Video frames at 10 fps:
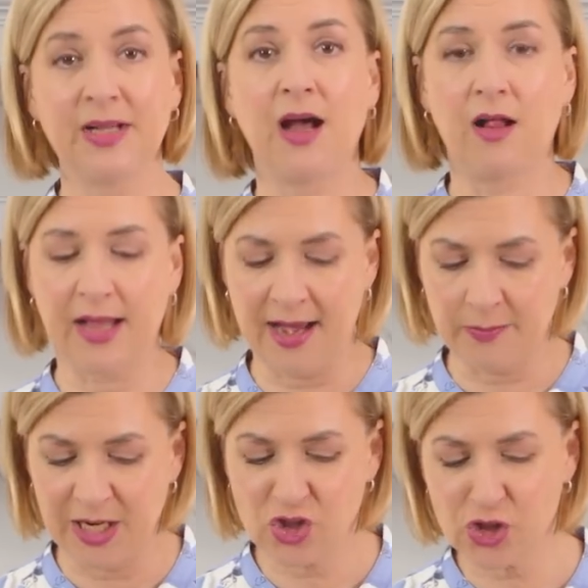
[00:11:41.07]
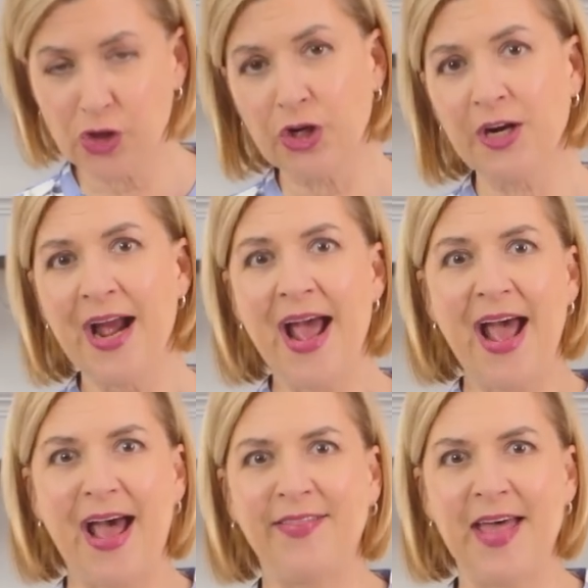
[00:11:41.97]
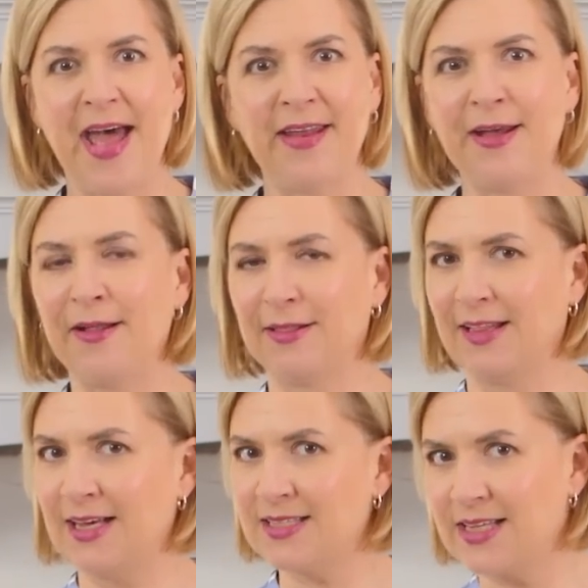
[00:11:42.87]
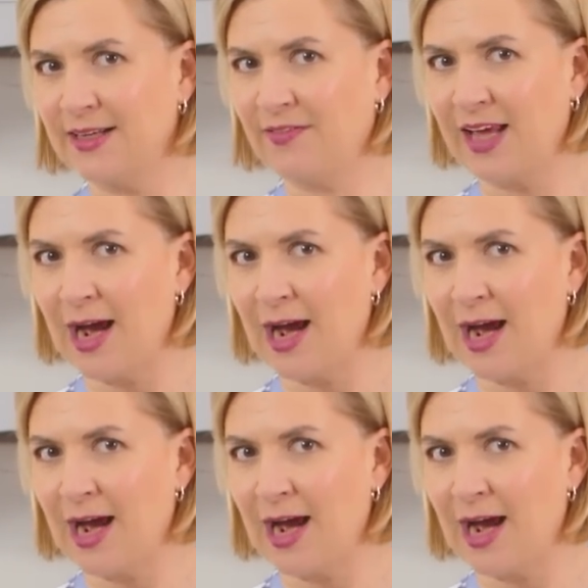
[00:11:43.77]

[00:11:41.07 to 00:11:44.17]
I'll add my sugar, and then let's give the